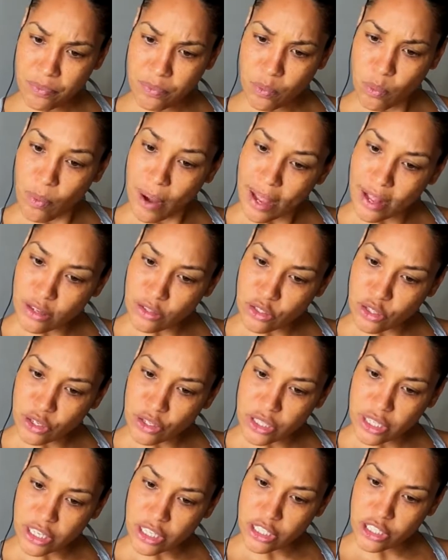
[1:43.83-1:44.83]
Wild
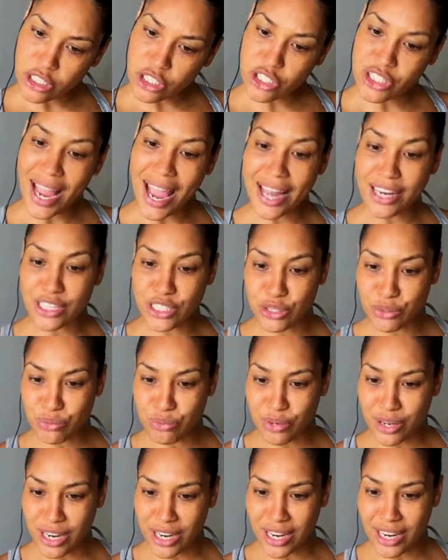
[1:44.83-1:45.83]
orange,
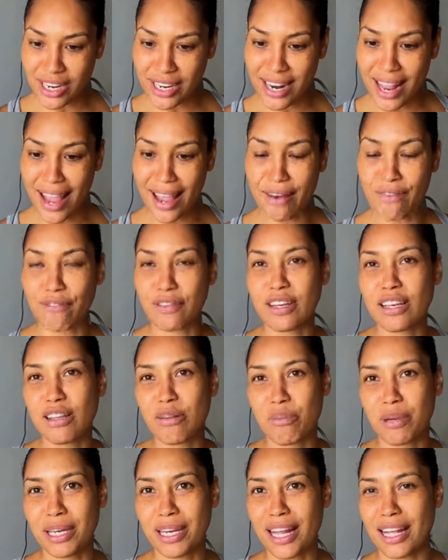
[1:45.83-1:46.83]
tangerine, and
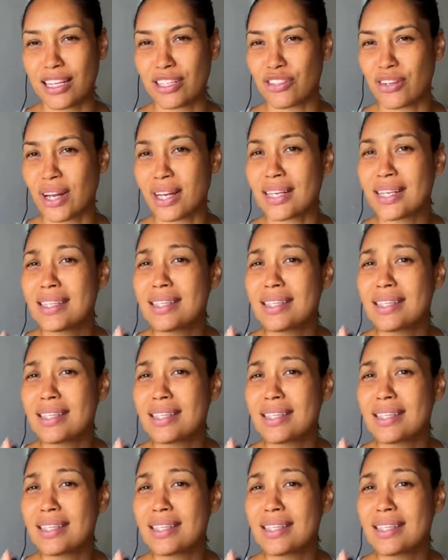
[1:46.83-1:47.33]
vanilla bean extract.